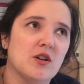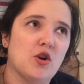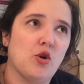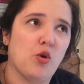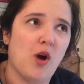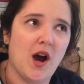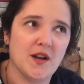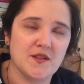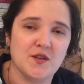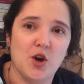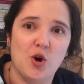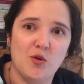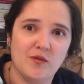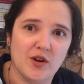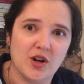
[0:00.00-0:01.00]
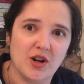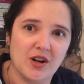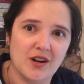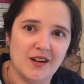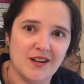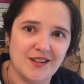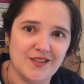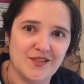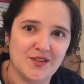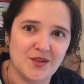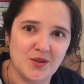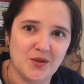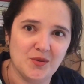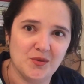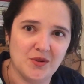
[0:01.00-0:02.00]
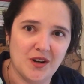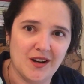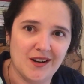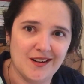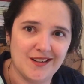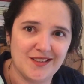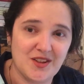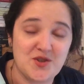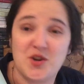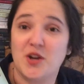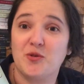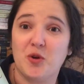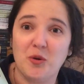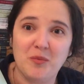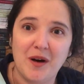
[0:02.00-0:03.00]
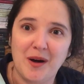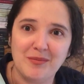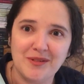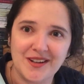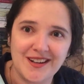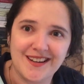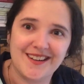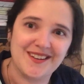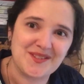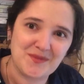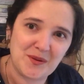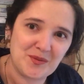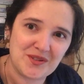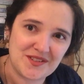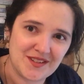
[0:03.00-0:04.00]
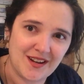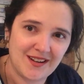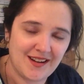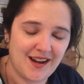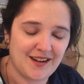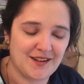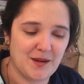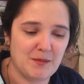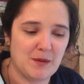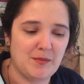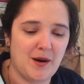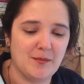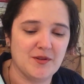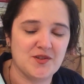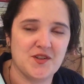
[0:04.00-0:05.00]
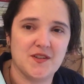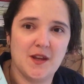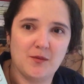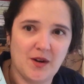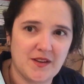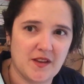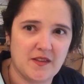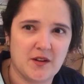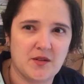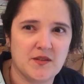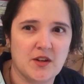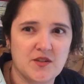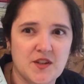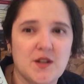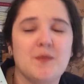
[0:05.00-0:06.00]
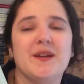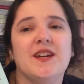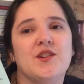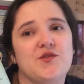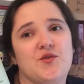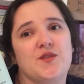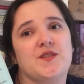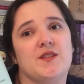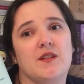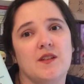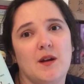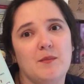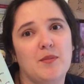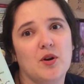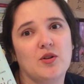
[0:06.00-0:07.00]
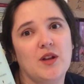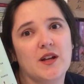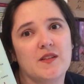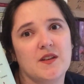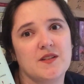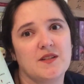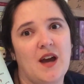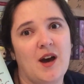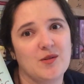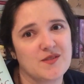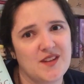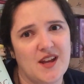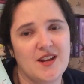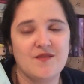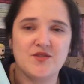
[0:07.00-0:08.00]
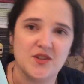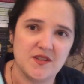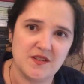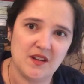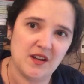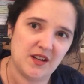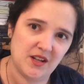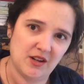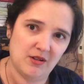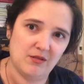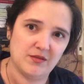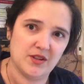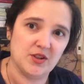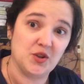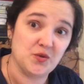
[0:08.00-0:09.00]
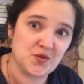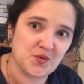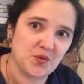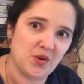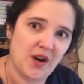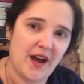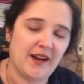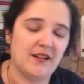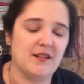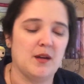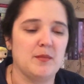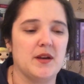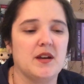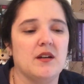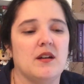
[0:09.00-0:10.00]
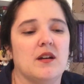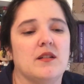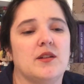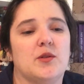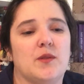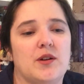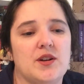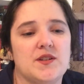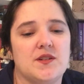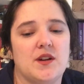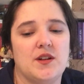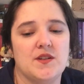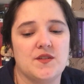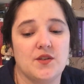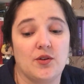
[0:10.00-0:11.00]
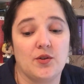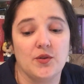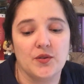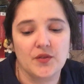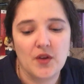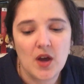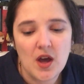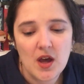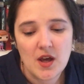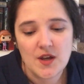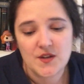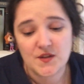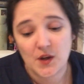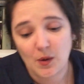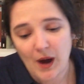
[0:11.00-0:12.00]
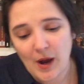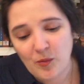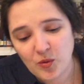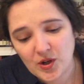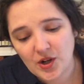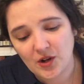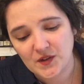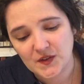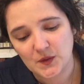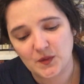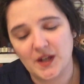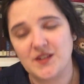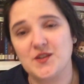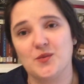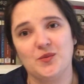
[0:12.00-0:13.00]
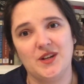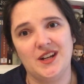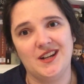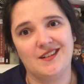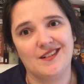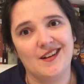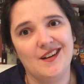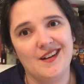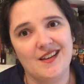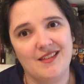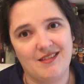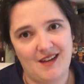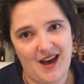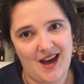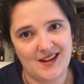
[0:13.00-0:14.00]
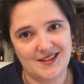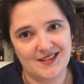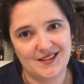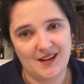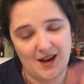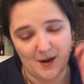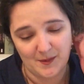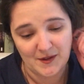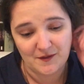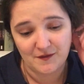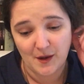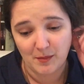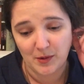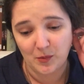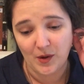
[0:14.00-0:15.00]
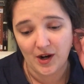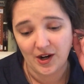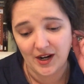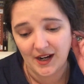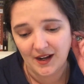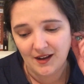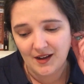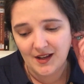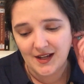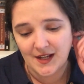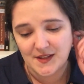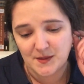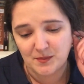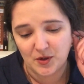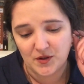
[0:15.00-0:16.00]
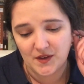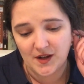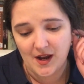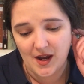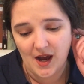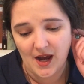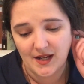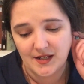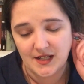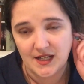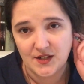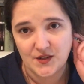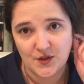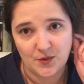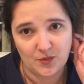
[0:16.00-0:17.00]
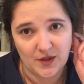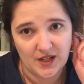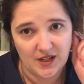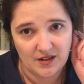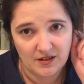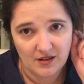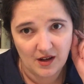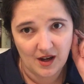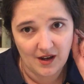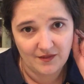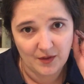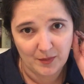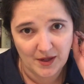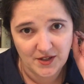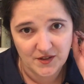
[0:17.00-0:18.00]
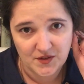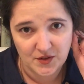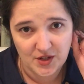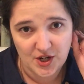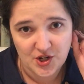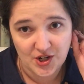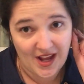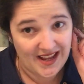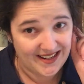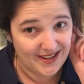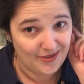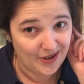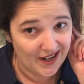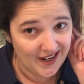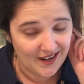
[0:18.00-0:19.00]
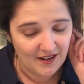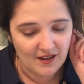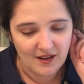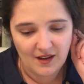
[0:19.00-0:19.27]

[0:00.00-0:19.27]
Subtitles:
crossover into the general public, as we would say in academic publishing, that there's going to be interest in a book like this outside of just like, the usual academic literary studies circles. So I would also like to read that in February. It's a book that I need to read for my dissertation anyway.